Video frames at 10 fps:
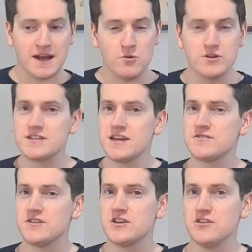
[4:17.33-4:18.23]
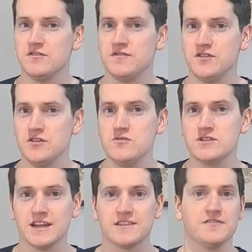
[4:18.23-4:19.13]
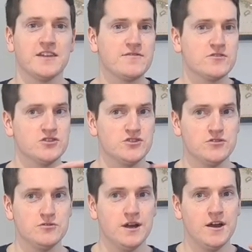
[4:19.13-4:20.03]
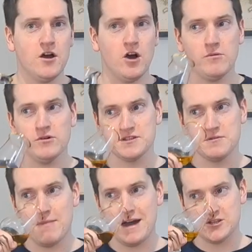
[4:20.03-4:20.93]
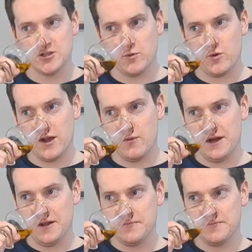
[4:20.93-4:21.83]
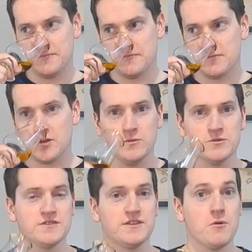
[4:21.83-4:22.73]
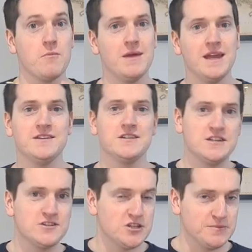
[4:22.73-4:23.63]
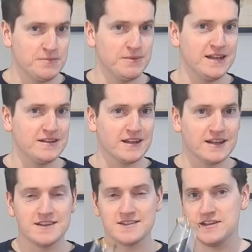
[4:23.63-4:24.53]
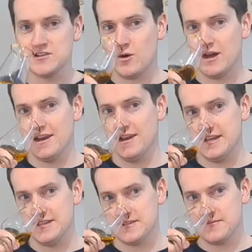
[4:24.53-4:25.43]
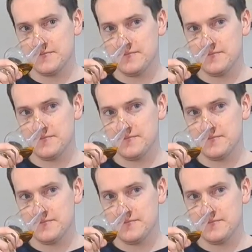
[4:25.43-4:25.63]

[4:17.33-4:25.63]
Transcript: I wouldn't say it's very confused, like the flavors do almost match up quite well, almost if they were made to be blended like this. It is quite nice.